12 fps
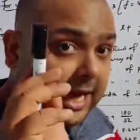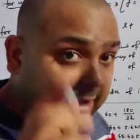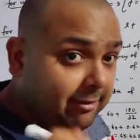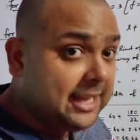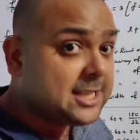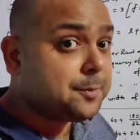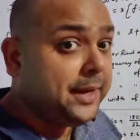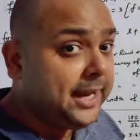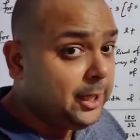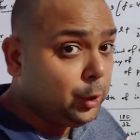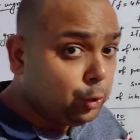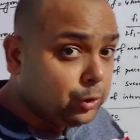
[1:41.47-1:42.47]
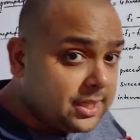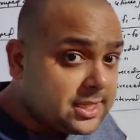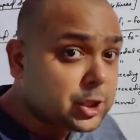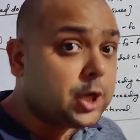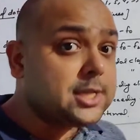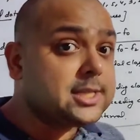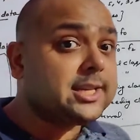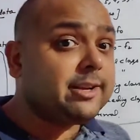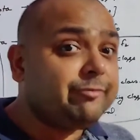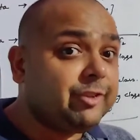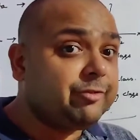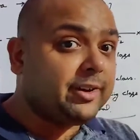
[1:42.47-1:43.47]
I will explain you this
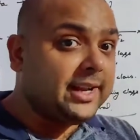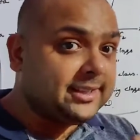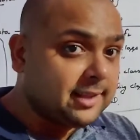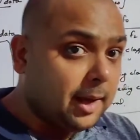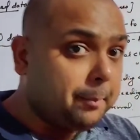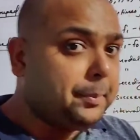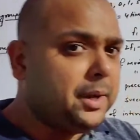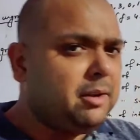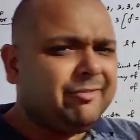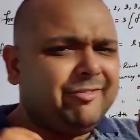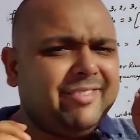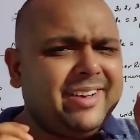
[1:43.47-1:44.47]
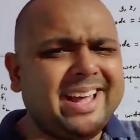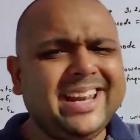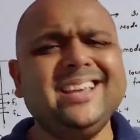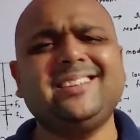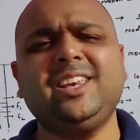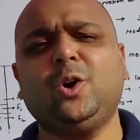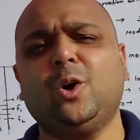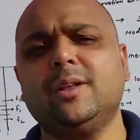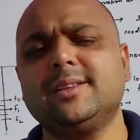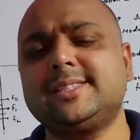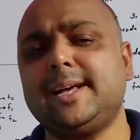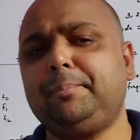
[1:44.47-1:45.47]
concept with one example. Very easy
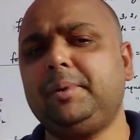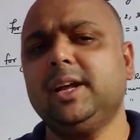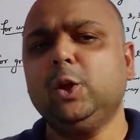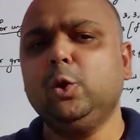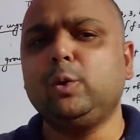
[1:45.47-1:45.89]
concept.